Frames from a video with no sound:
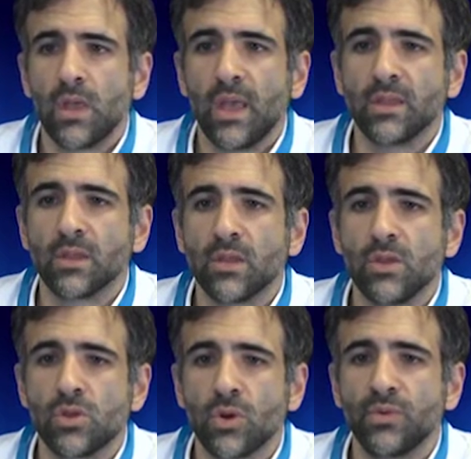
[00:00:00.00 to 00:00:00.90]
And he
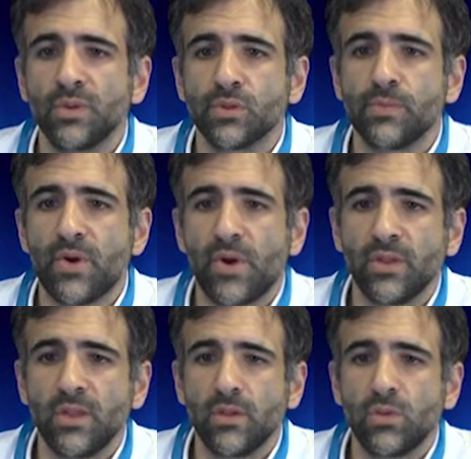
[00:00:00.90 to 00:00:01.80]
showed the
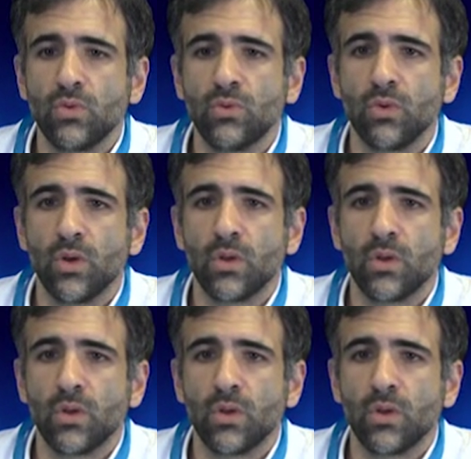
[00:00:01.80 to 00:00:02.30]
superiority to